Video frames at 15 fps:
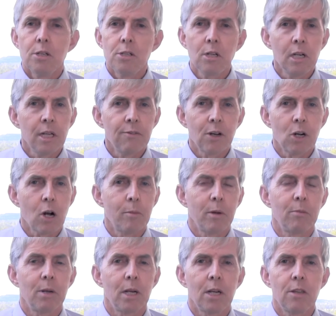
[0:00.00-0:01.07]
Do leave a
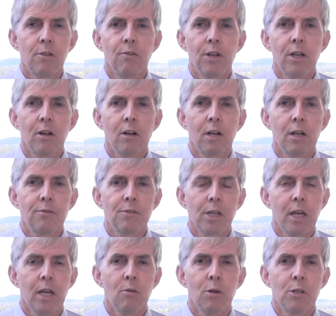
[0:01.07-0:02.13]
comment below the video. I'd love to
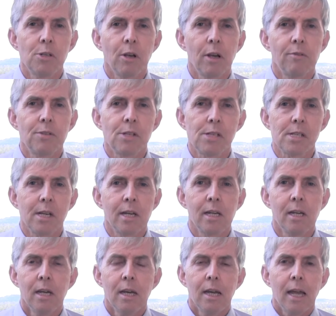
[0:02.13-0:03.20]
hear what you have to
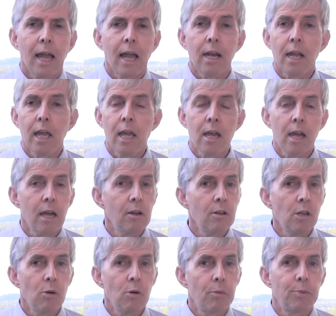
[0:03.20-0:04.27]
say and hear how
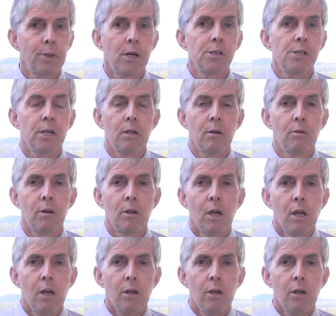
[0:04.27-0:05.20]
you approach it and,